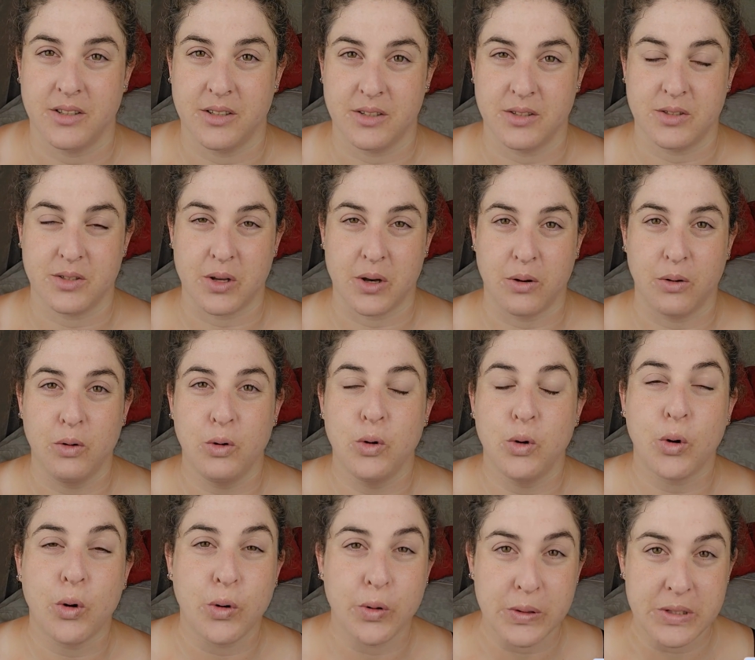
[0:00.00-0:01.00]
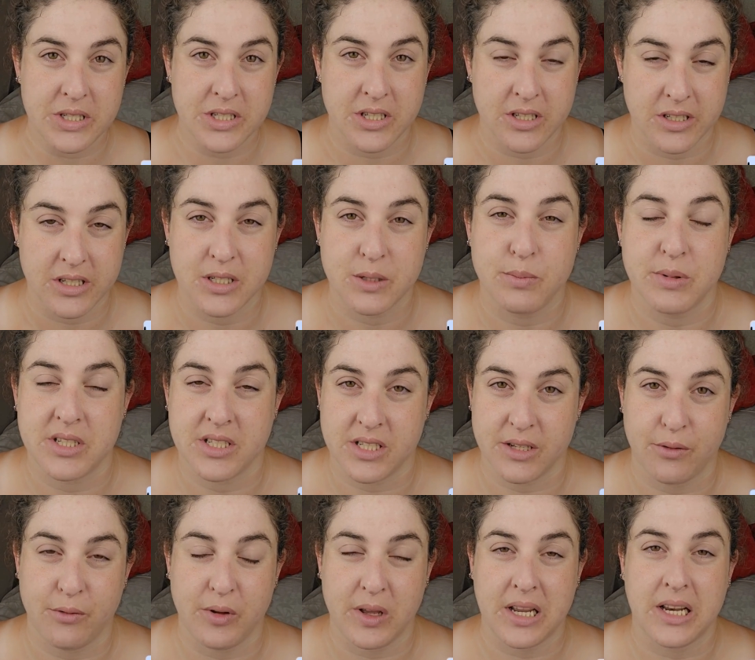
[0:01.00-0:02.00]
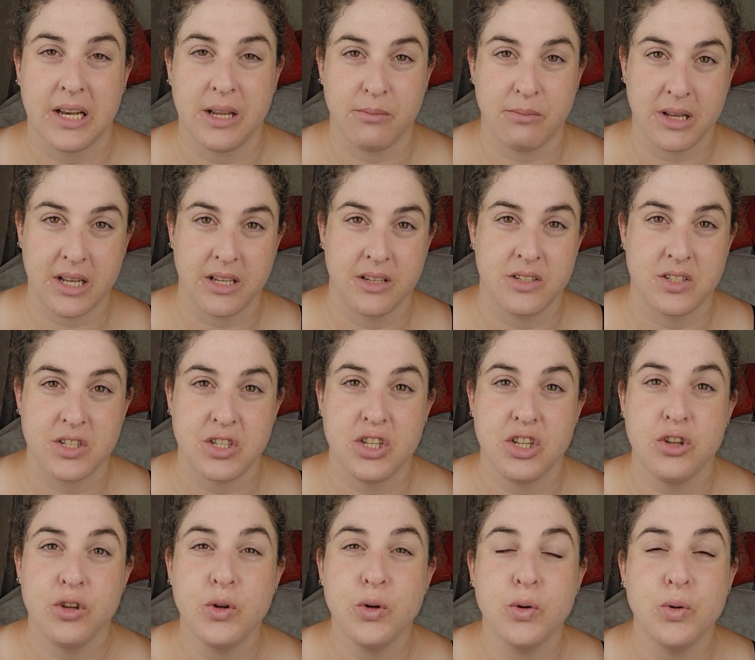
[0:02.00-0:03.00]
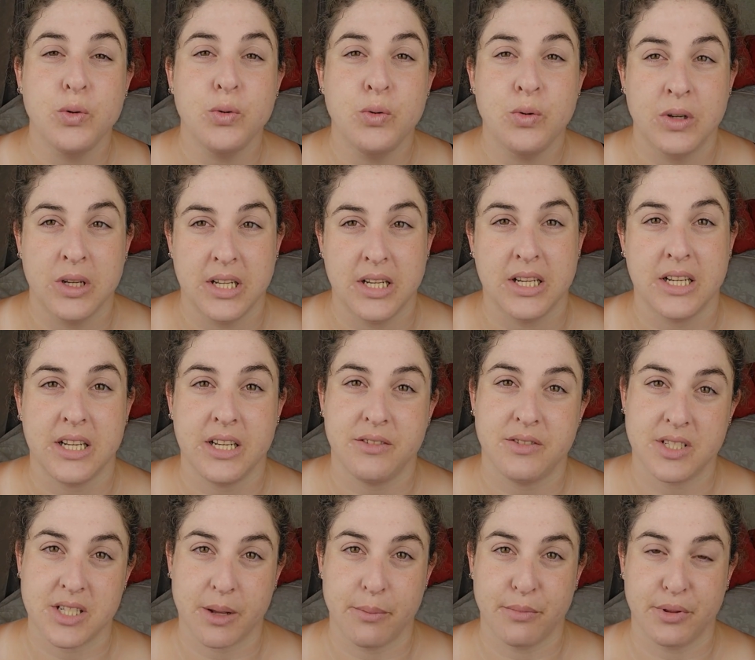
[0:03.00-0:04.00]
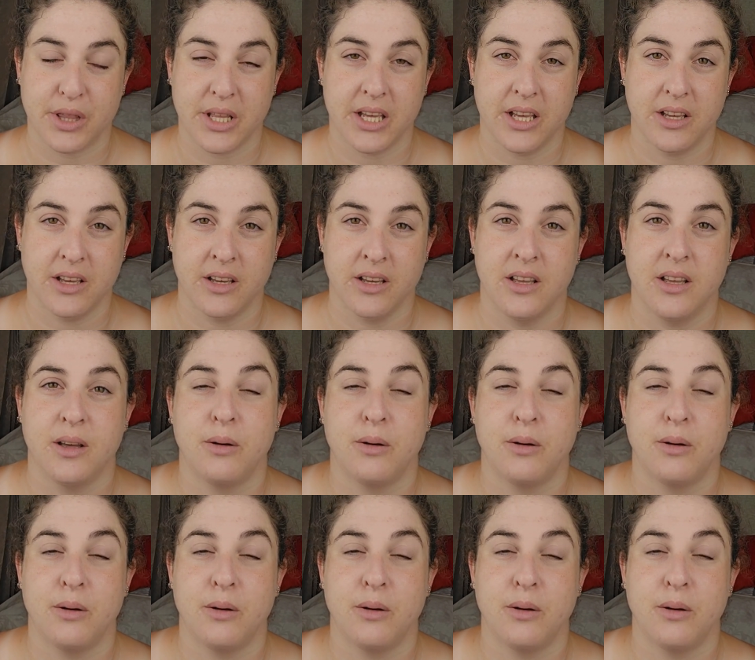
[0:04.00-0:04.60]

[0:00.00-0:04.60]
So los specifically means you leave something